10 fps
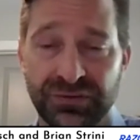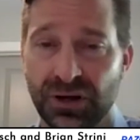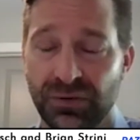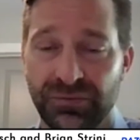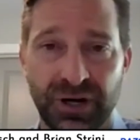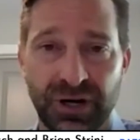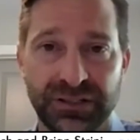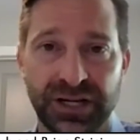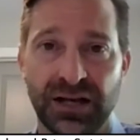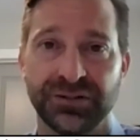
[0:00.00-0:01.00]
that are very
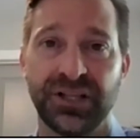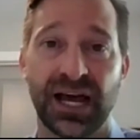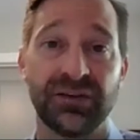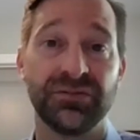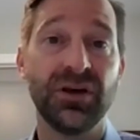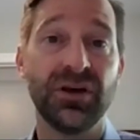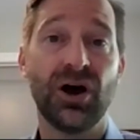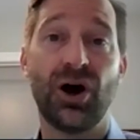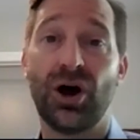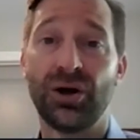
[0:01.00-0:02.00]
talented that have
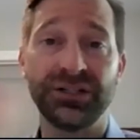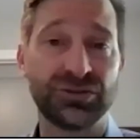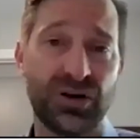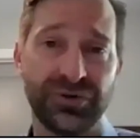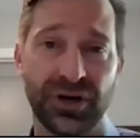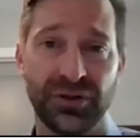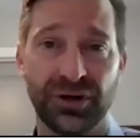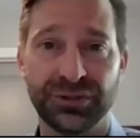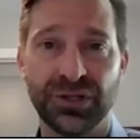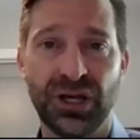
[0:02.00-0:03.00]
already solved all
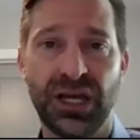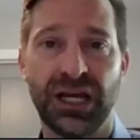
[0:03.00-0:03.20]
those.